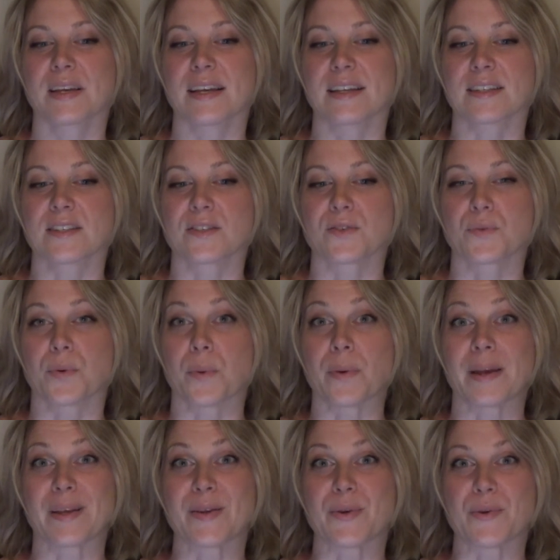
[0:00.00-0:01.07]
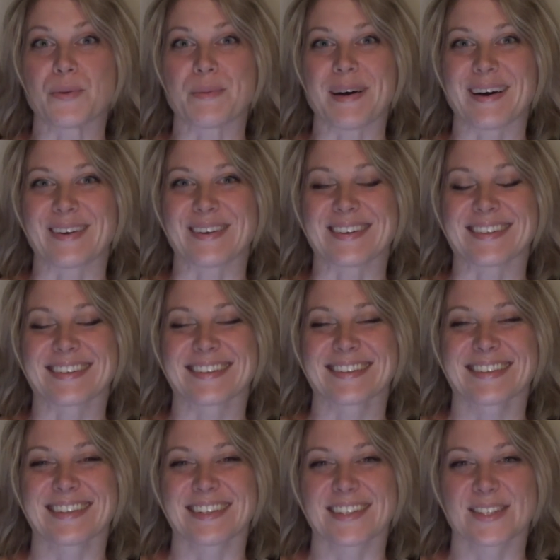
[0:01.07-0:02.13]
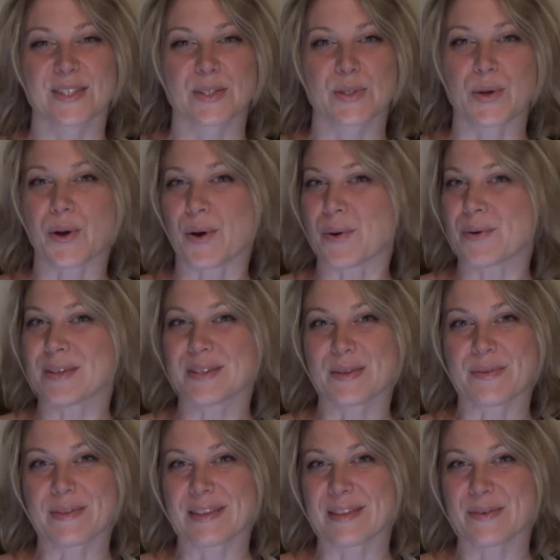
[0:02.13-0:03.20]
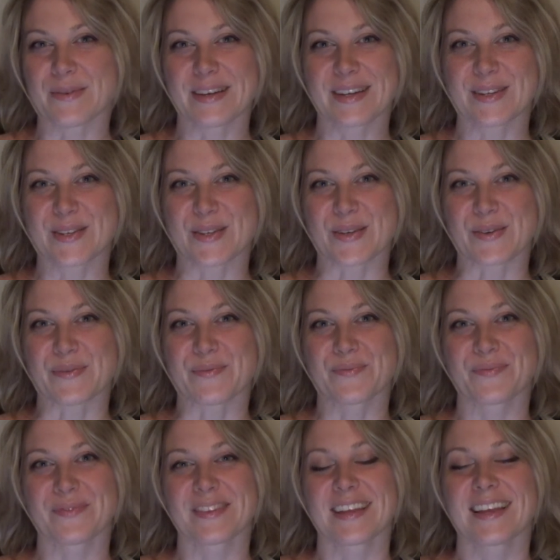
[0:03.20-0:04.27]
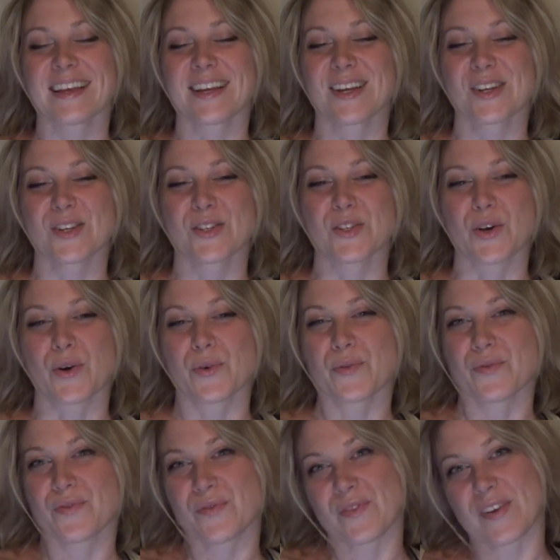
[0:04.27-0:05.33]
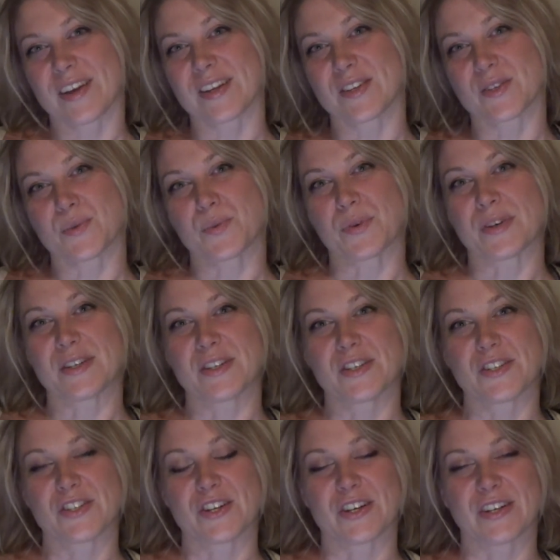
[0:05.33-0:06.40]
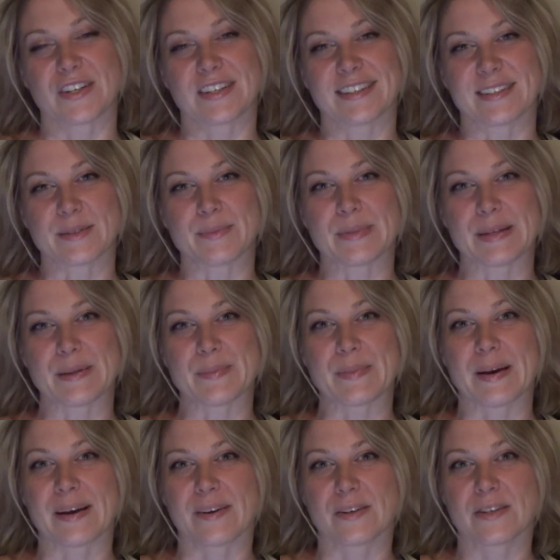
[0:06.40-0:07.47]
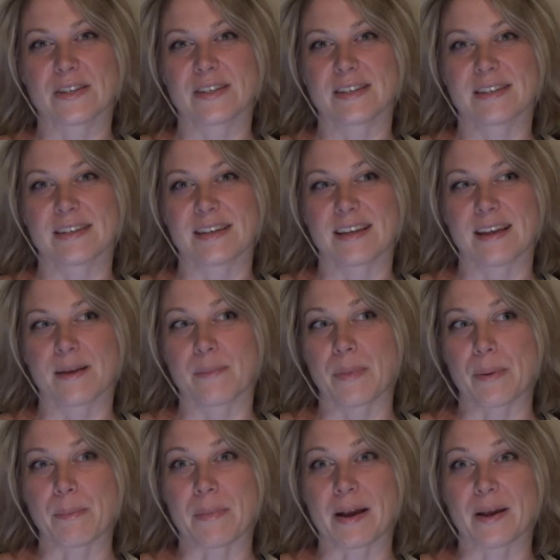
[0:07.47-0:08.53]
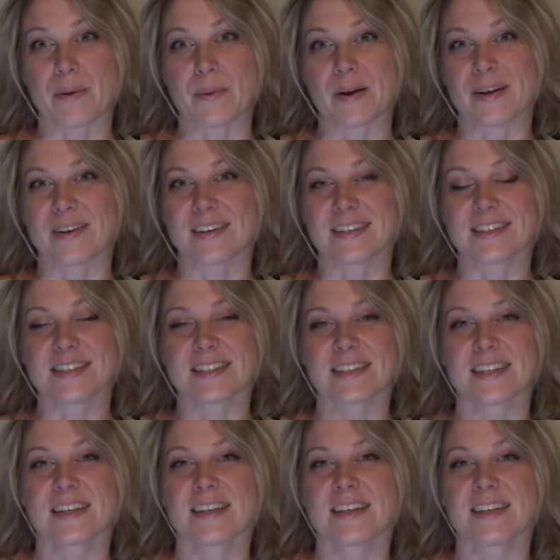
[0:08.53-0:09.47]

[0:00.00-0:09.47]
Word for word: and what we can do about it, because there's always something that we can do. So I just wanted to share a little bit about my awareness.